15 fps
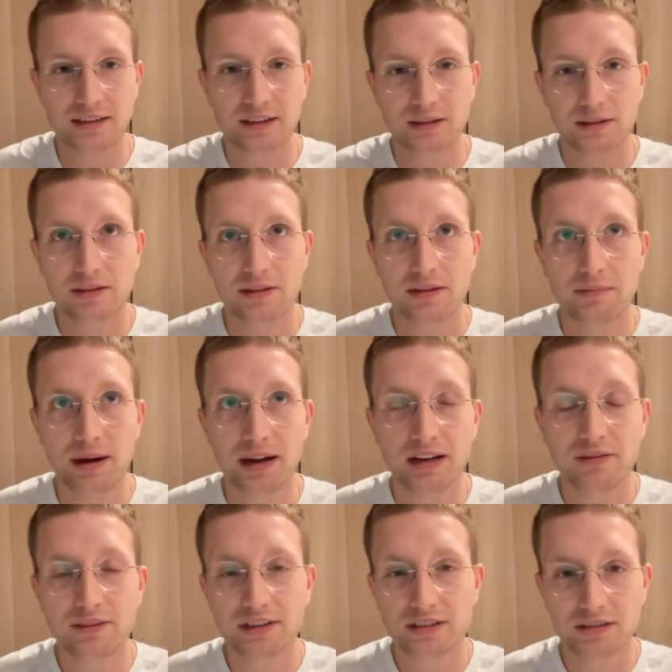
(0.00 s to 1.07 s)
the
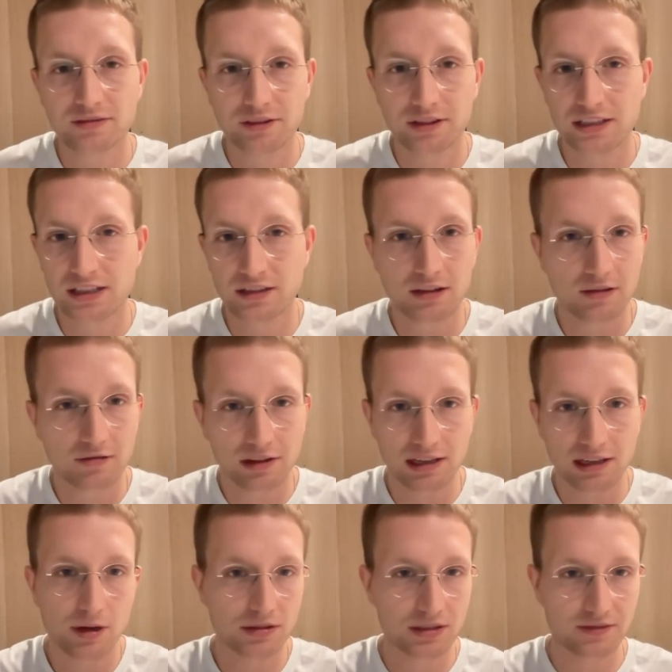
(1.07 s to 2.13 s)
benefits of resale are really
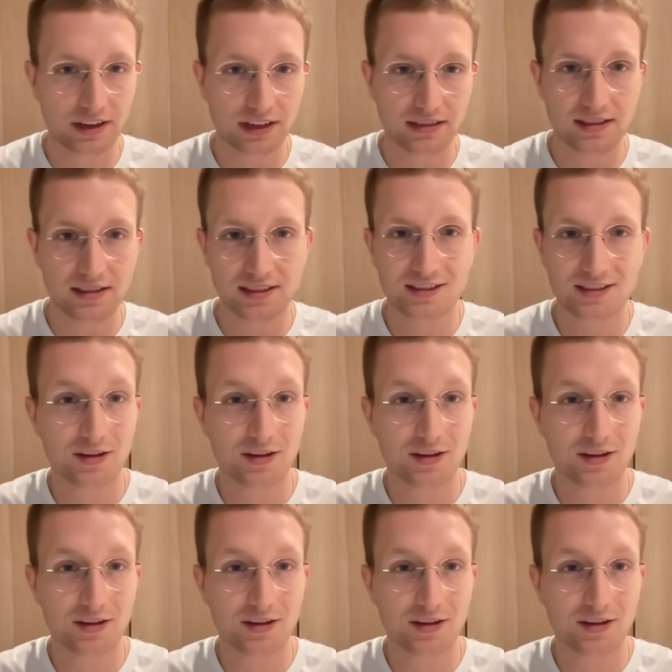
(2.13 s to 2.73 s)
multifaceted.